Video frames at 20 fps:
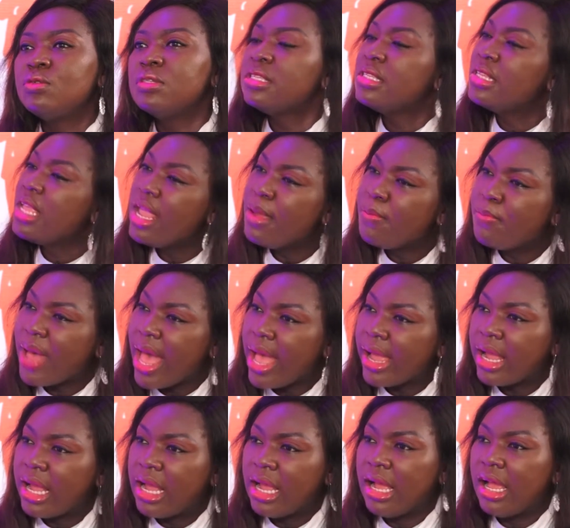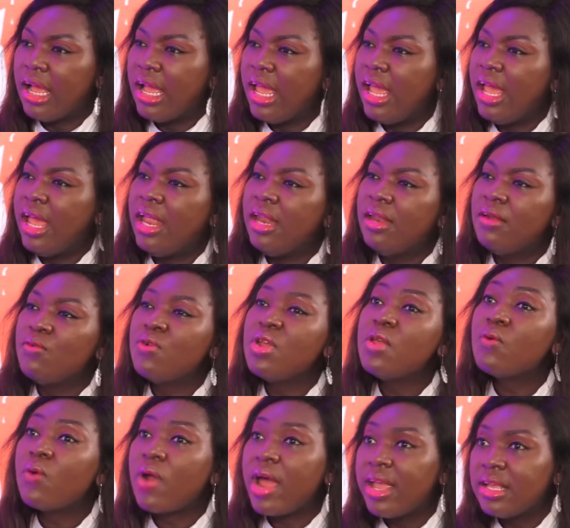stay back and
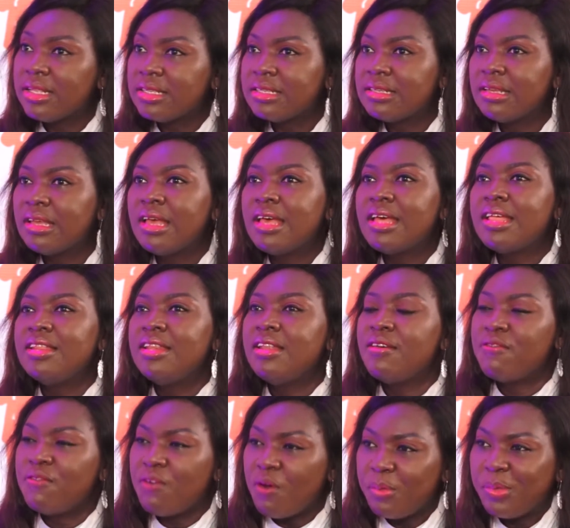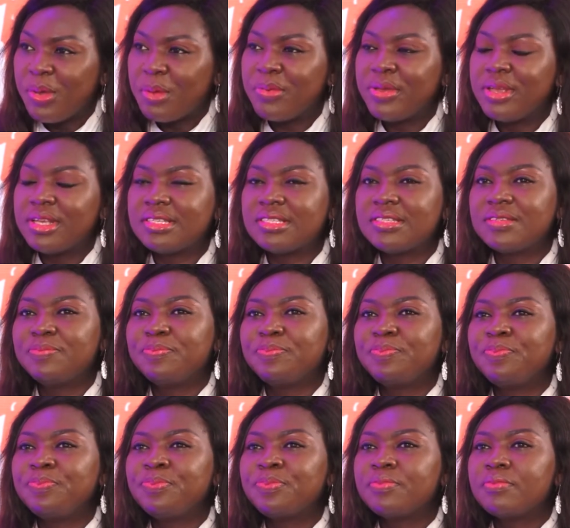rewrite the 4 papers.
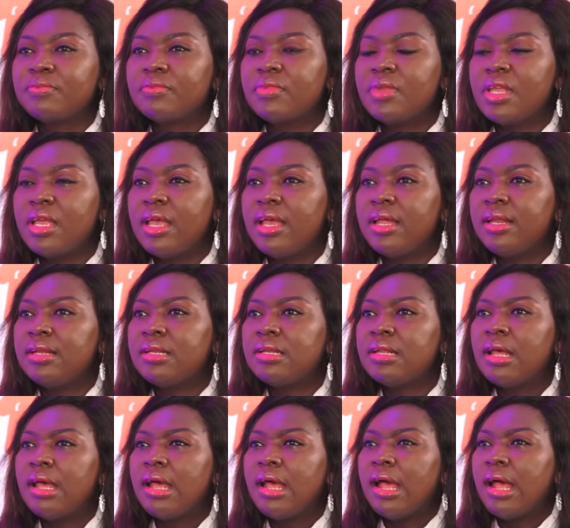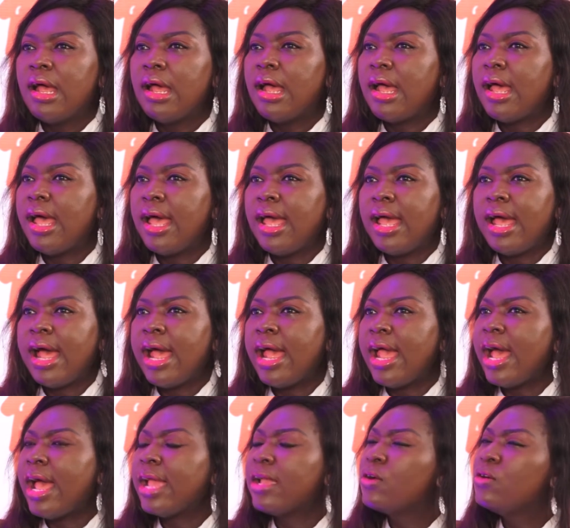And
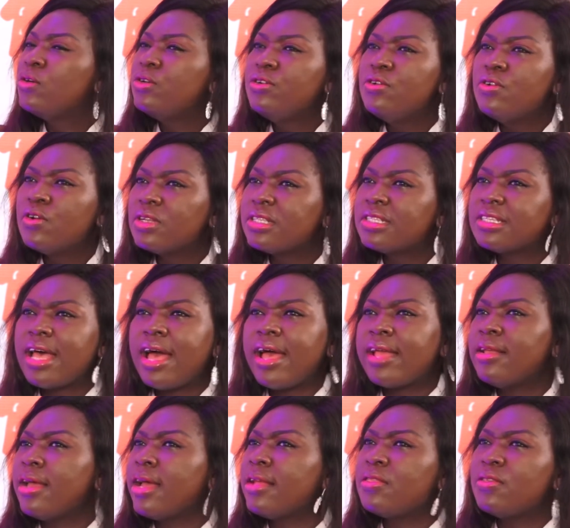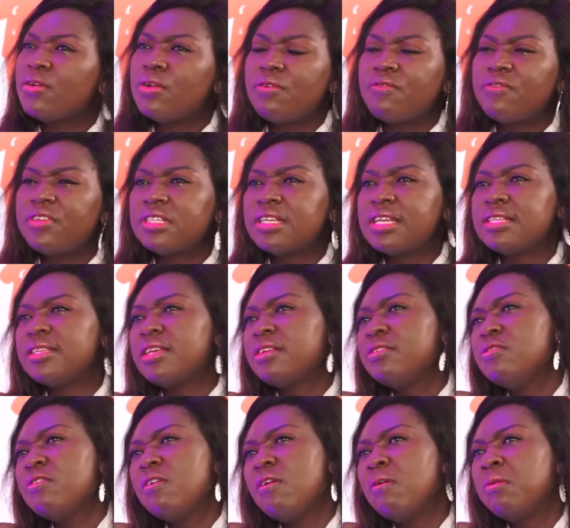I could not, I thought of it, I said,
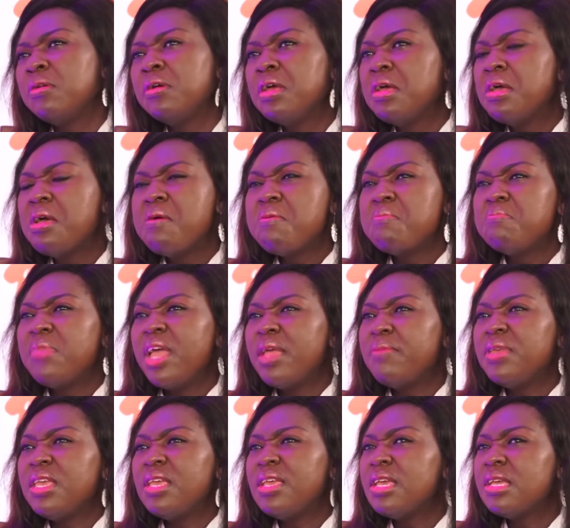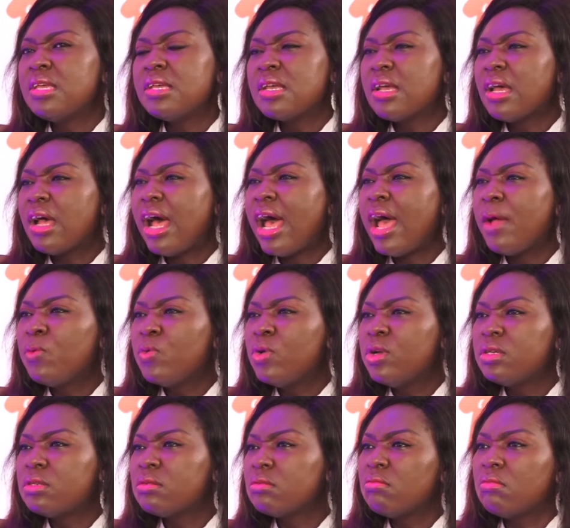no, maybe I
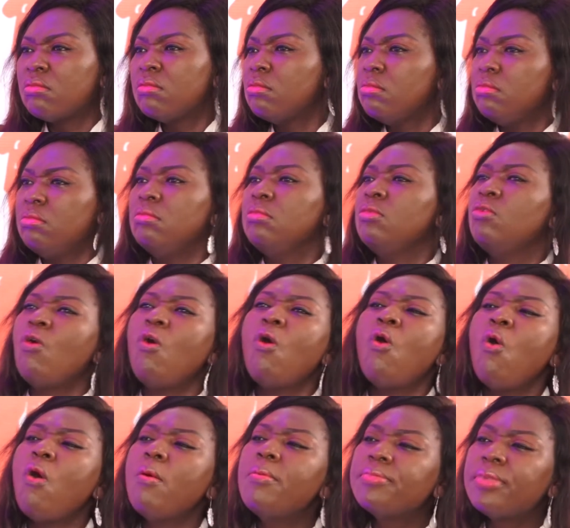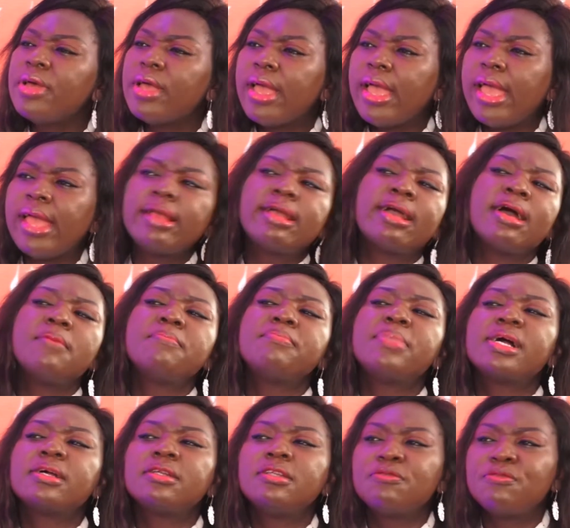would go home and come
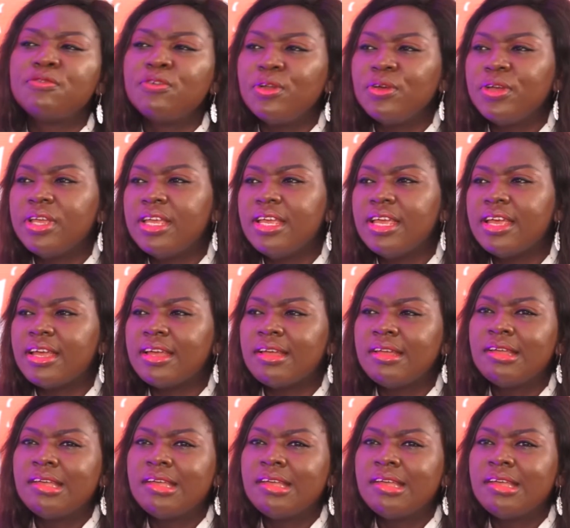back the following year.